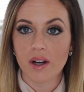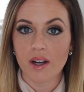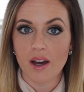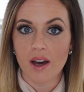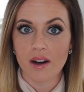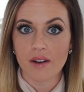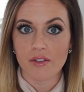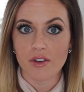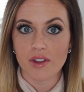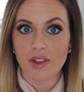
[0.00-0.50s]
I
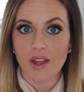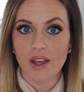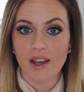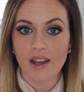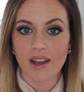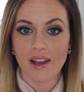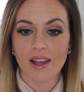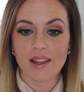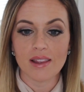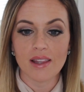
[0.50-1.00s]
got
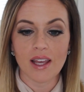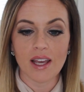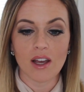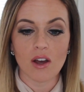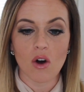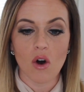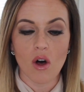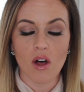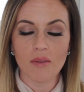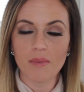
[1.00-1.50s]
everything and
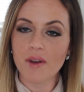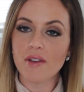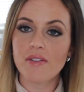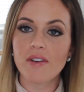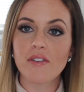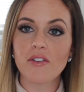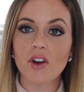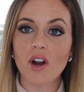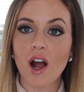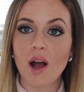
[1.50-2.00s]
link all of my
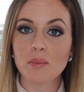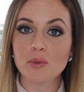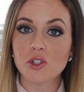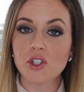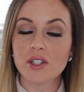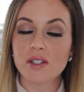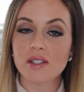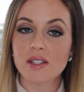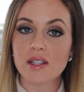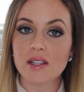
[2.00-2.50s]
favorite
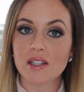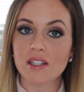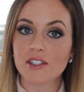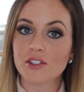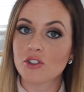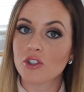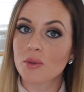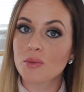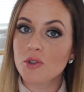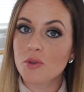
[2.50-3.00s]
options in the
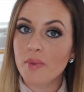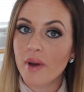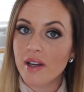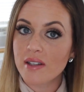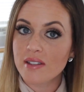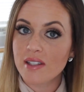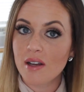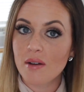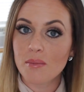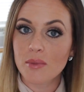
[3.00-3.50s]
description
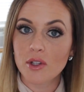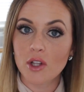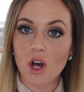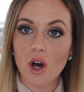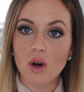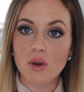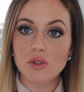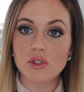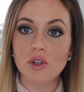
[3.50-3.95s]
box down below.